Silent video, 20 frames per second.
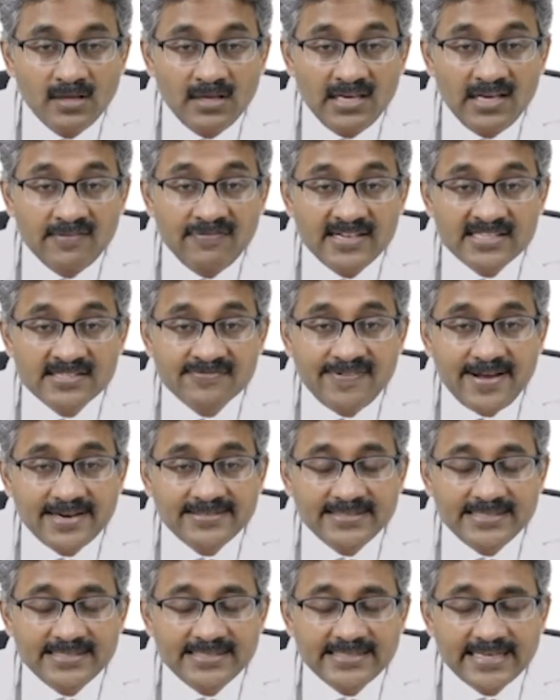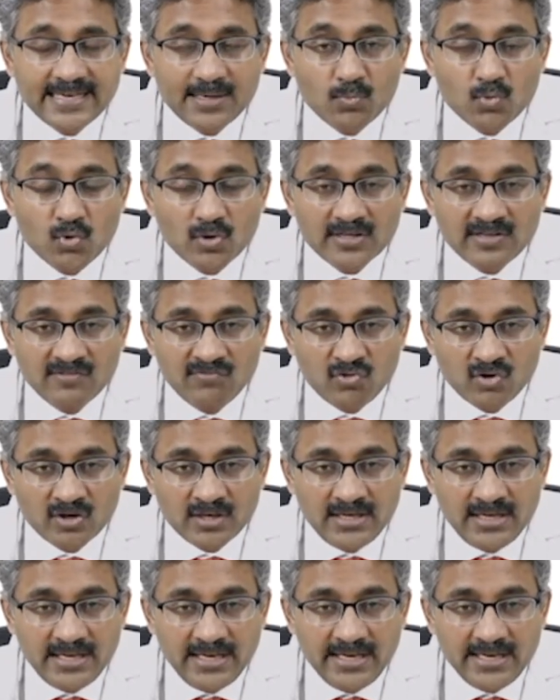If risk factor is there, more than
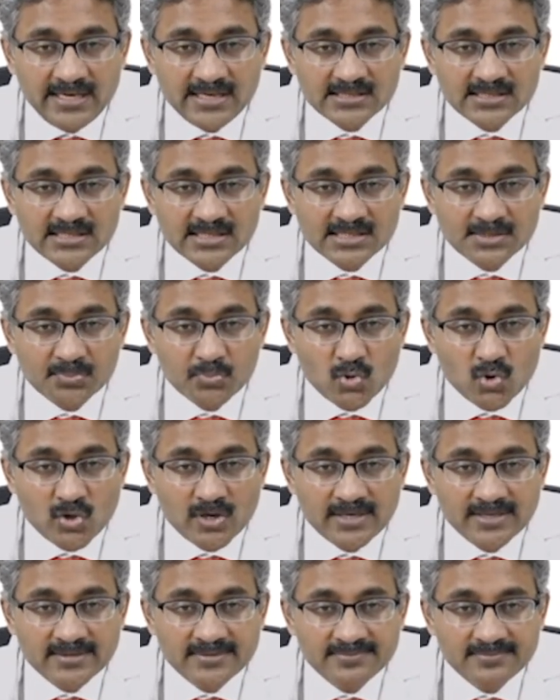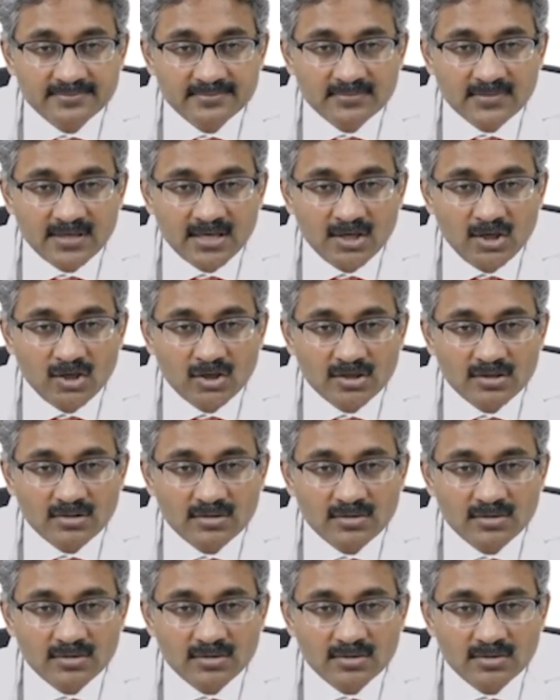40 years and smoker and
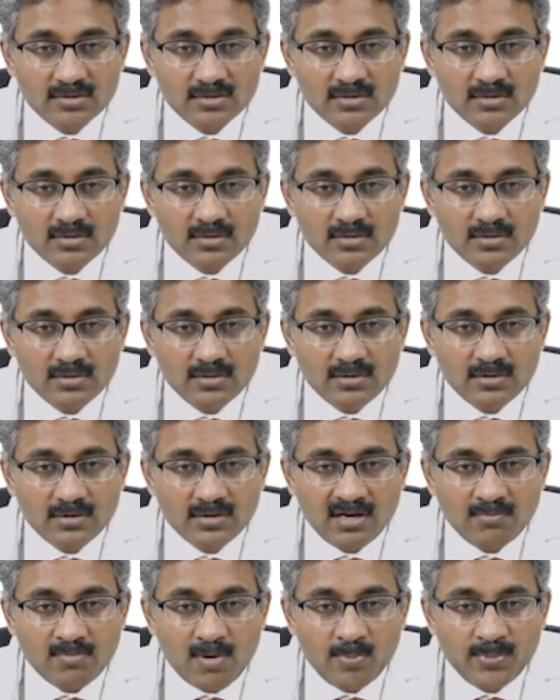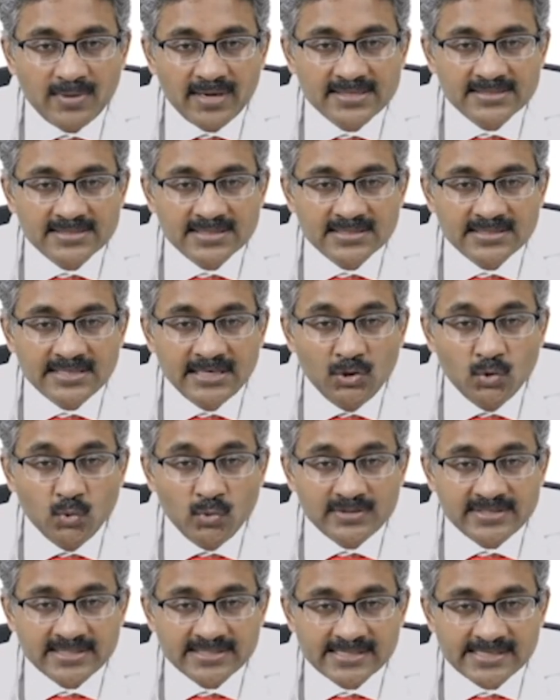hemoptysis, then
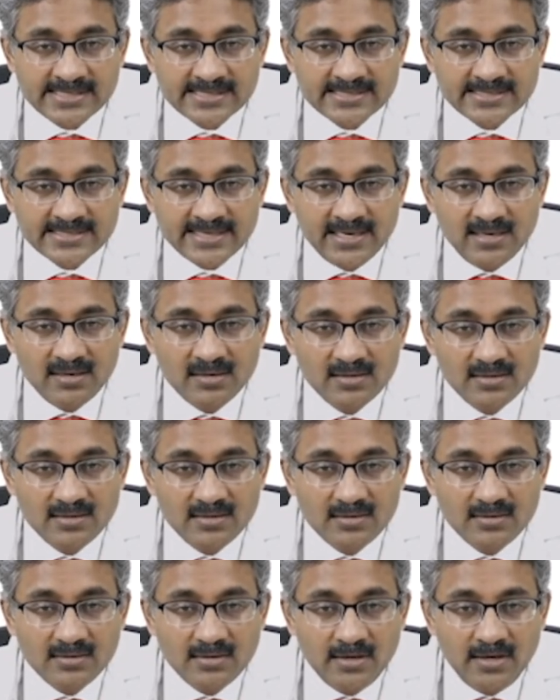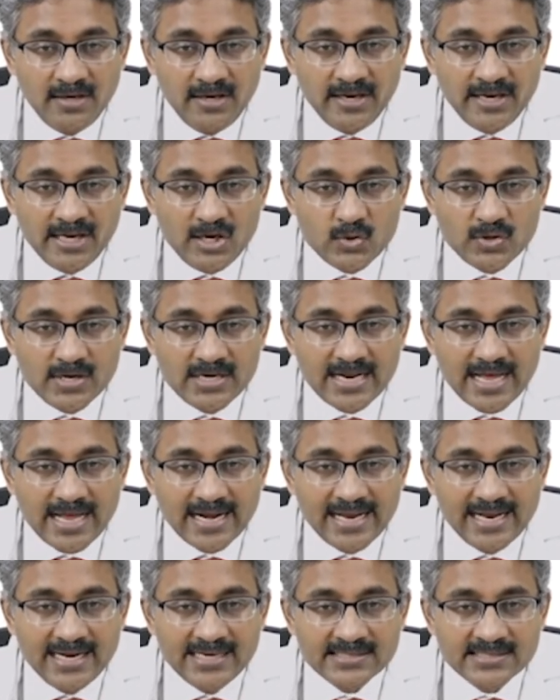do chest x-ray, urine
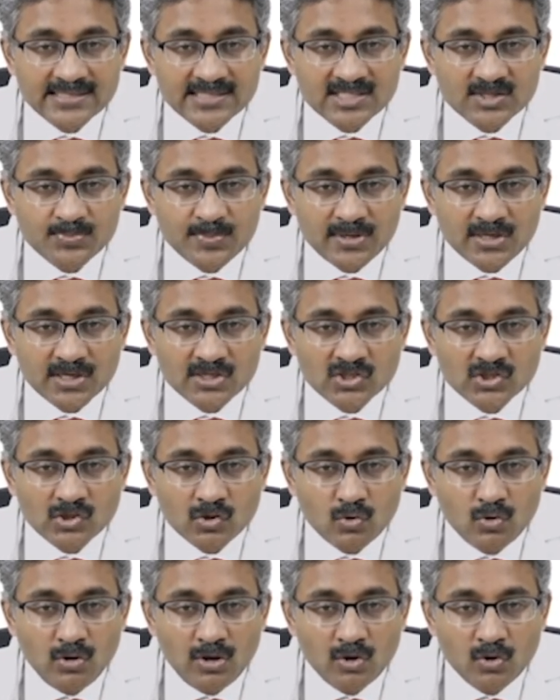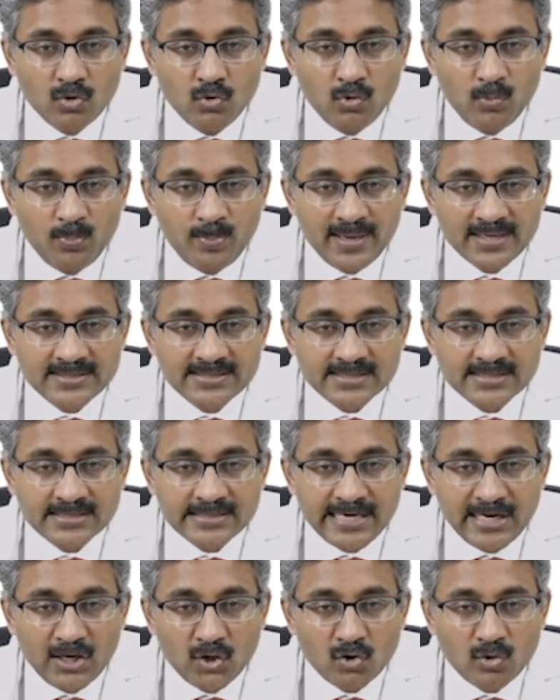analysis, because to rule out Goodpasture
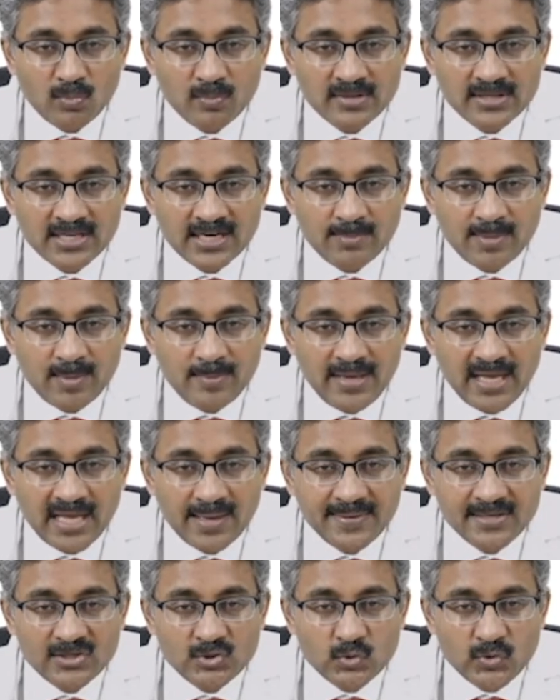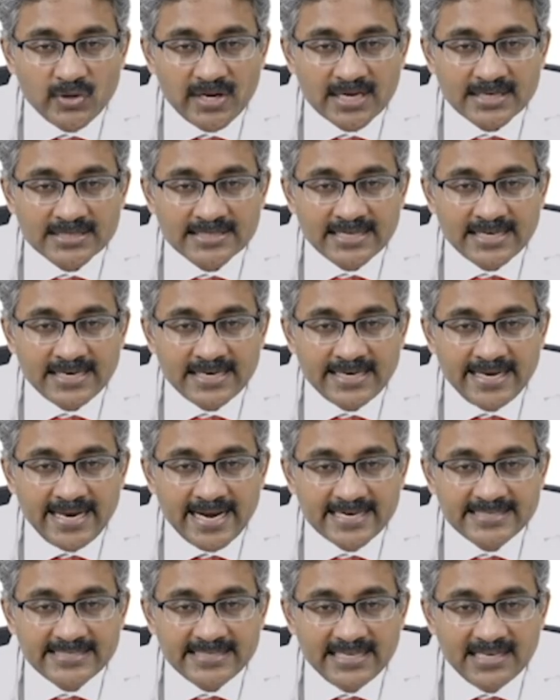syndrome, there may be hematuria,
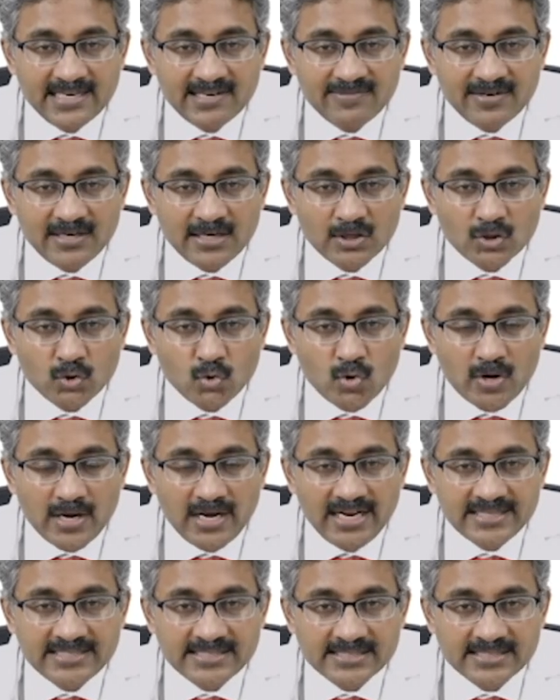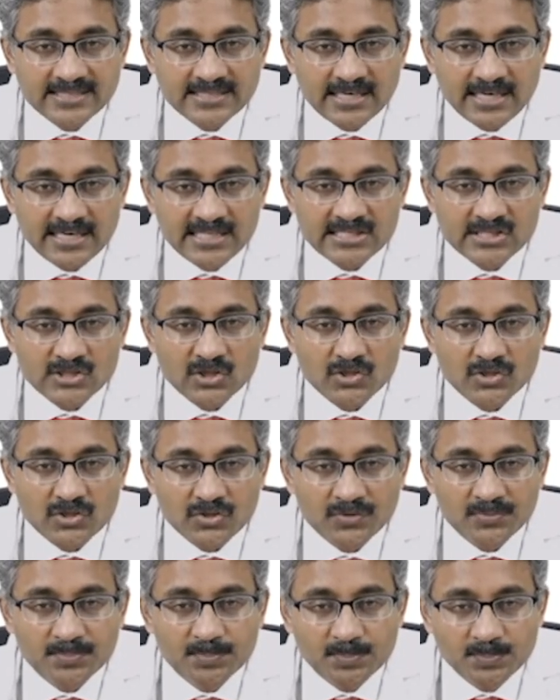creatinine level and coagulation studies you have to
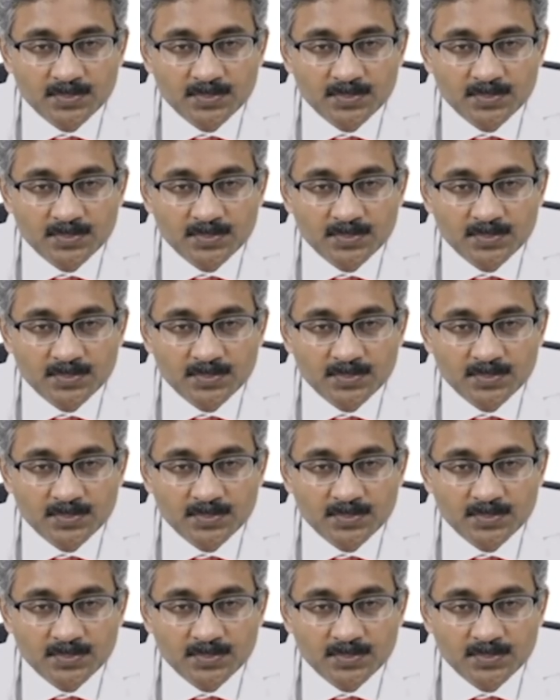do.